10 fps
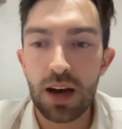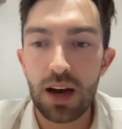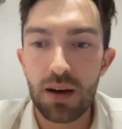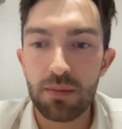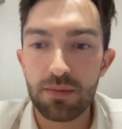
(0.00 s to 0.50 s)

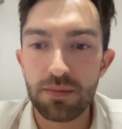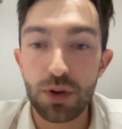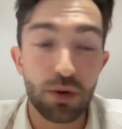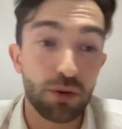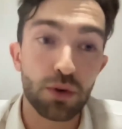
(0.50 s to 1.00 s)

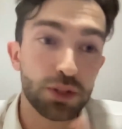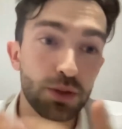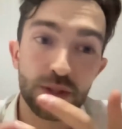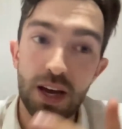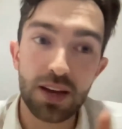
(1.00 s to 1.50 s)
Of course,
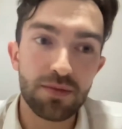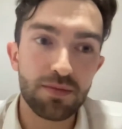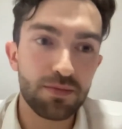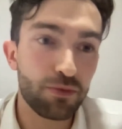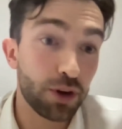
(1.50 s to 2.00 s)
you saw it
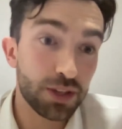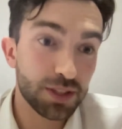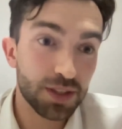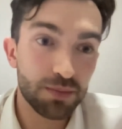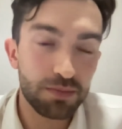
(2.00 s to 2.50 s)

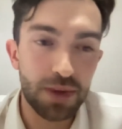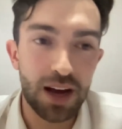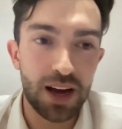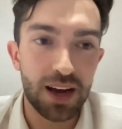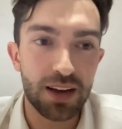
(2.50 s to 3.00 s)
first
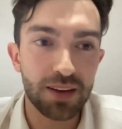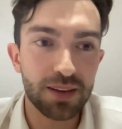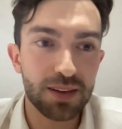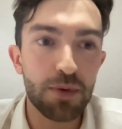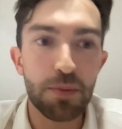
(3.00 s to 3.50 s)

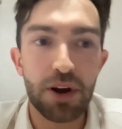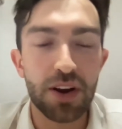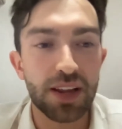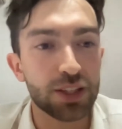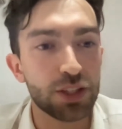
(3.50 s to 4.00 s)
come to bear on
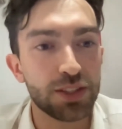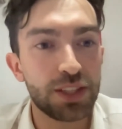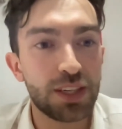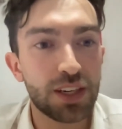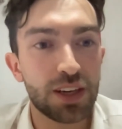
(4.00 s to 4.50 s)
elections
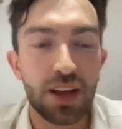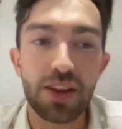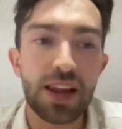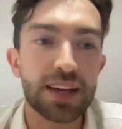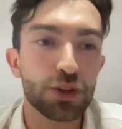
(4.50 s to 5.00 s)
here,
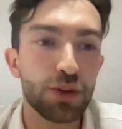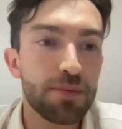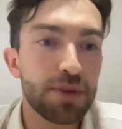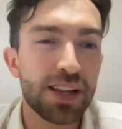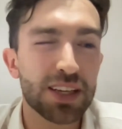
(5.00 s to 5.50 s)
the last
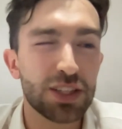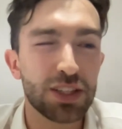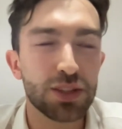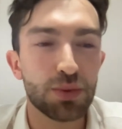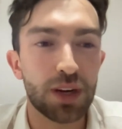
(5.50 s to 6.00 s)
Colombian
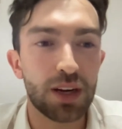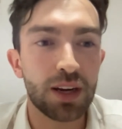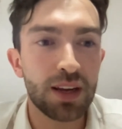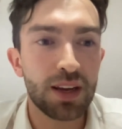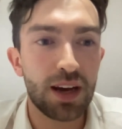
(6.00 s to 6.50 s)
elections,
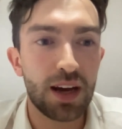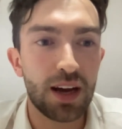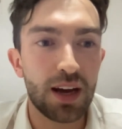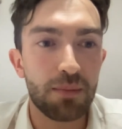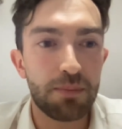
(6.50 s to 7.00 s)
where
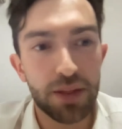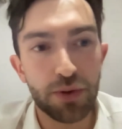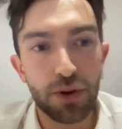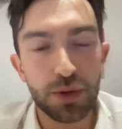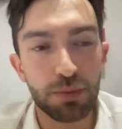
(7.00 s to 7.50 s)

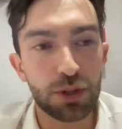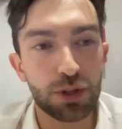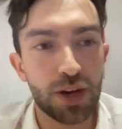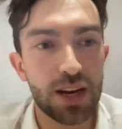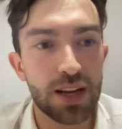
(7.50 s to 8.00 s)
Petro was
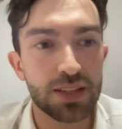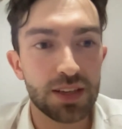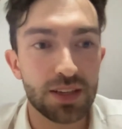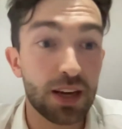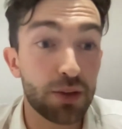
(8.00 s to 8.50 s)
portrayed as
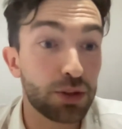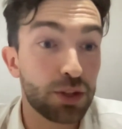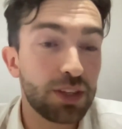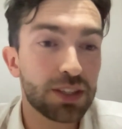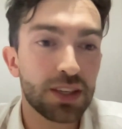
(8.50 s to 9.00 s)
a
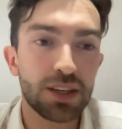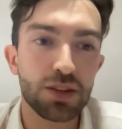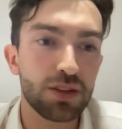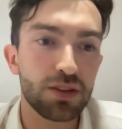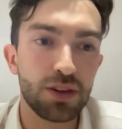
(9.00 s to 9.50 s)
Castrochavista
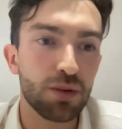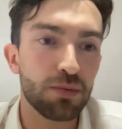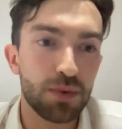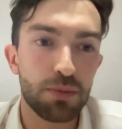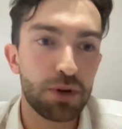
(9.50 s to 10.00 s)
to,
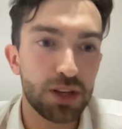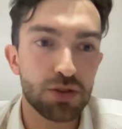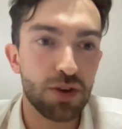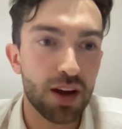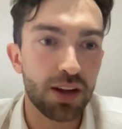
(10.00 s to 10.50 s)
a pretty
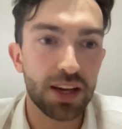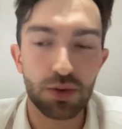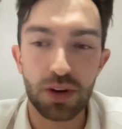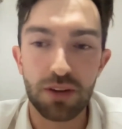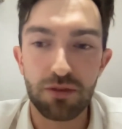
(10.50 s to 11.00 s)
strong
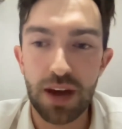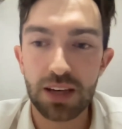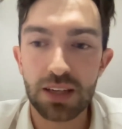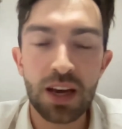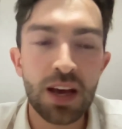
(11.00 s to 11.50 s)
electoral
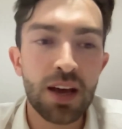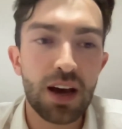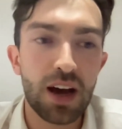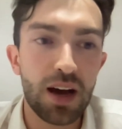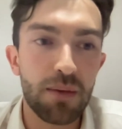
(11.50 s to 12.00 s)
effect.
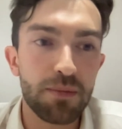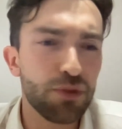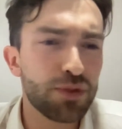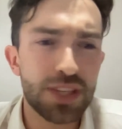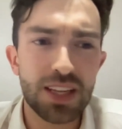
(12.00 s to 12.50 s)

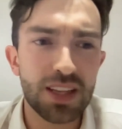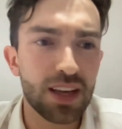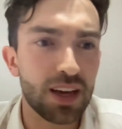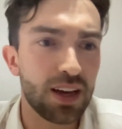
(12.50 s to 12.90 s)
You've seen